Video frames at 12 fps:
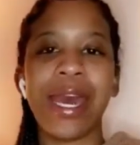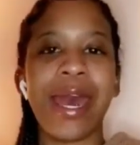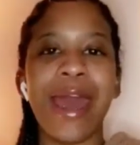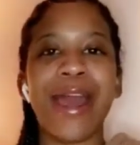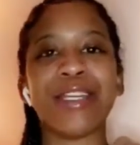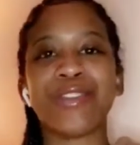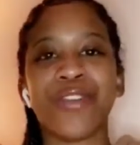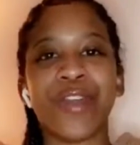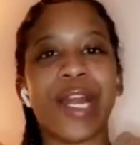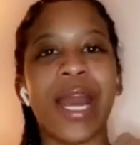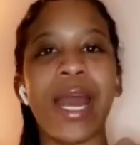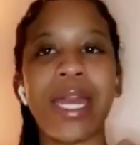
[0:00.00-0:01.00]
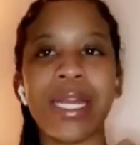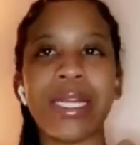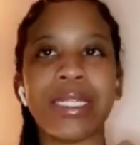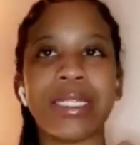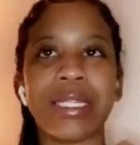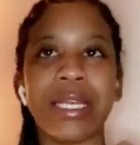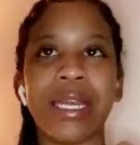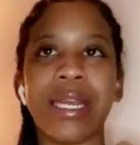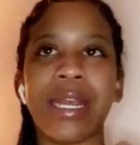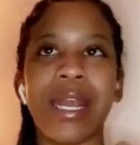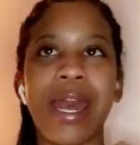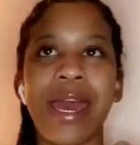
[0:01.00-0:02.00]
ask for guidance
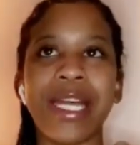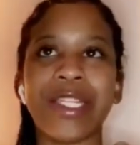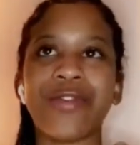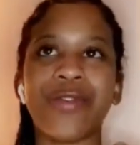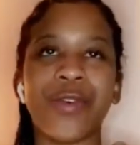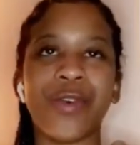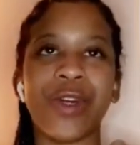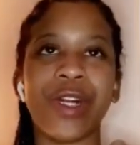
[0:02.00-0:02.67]
and ask for